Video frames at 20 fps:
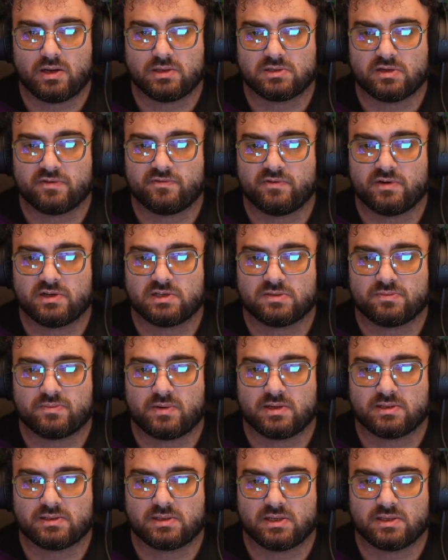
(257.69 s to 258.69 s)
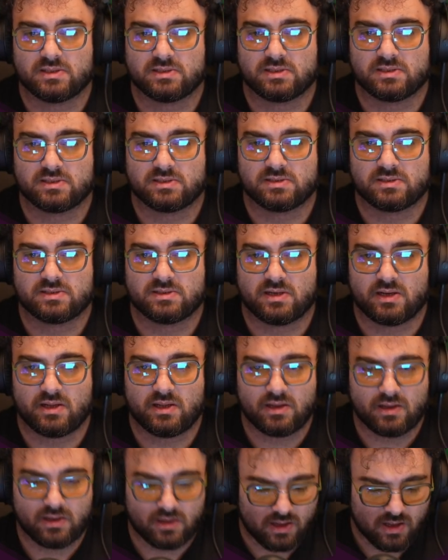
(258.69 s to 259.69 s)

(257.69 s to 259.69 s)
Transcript: The first part is a string,